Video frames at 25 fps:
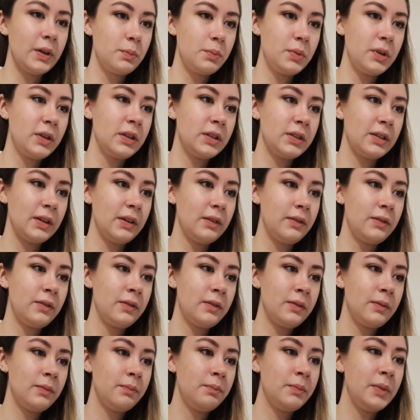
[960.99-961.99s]
because I've
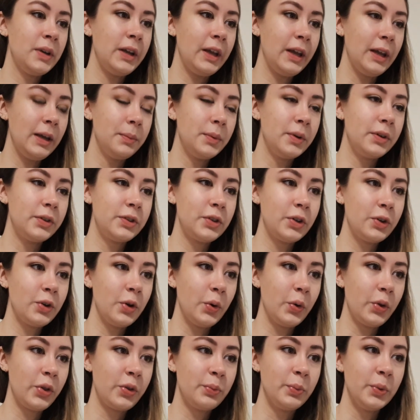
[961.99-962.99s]
been able to
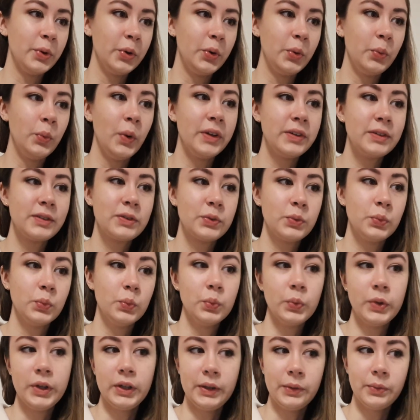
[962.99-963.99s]
go through what's
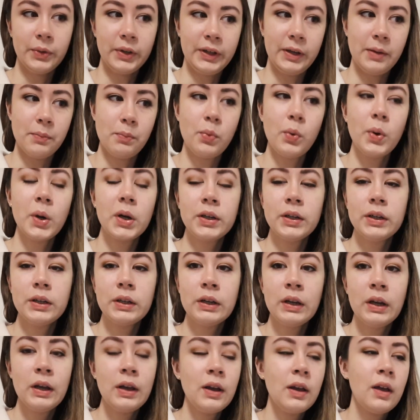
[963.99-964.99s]
really important.
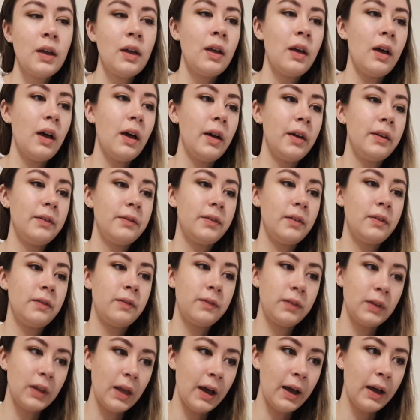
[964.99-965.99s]
I've
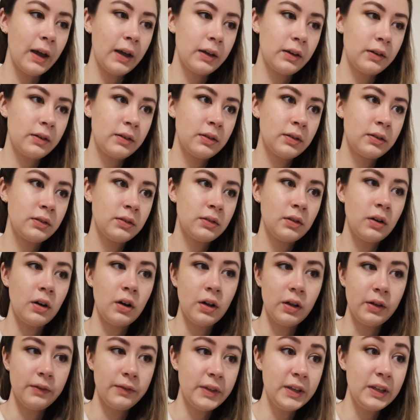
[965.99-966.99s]
flagged
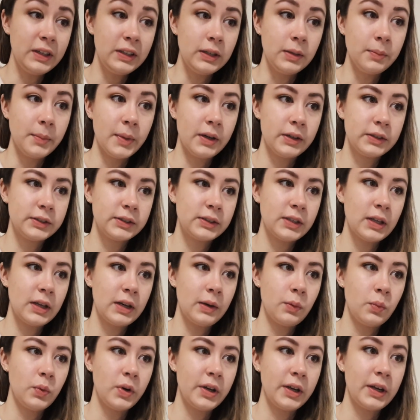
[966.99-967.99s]
all of the emails that I
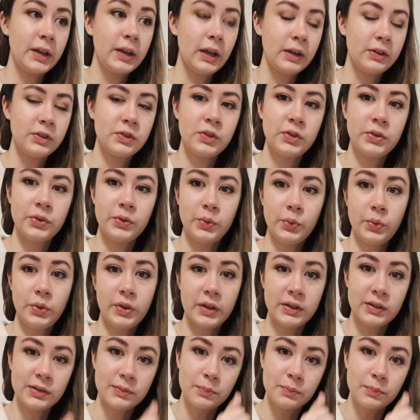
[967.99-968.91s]
want to get to this